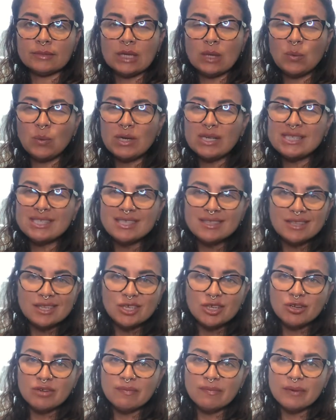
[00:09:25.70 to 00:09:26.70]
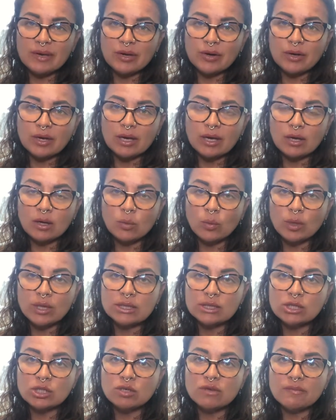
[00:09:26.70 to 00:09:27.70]
What is it that you're fearing?
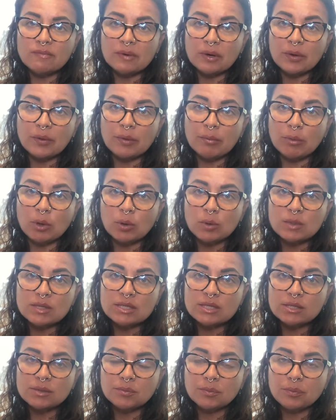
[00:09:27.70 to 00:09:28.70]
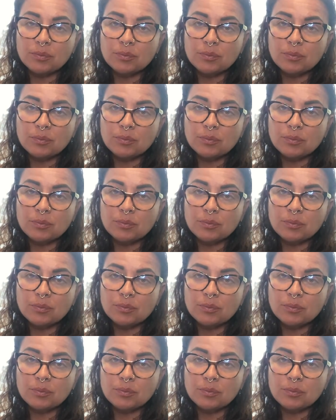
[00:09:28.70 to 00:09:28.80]
What do you fear the most?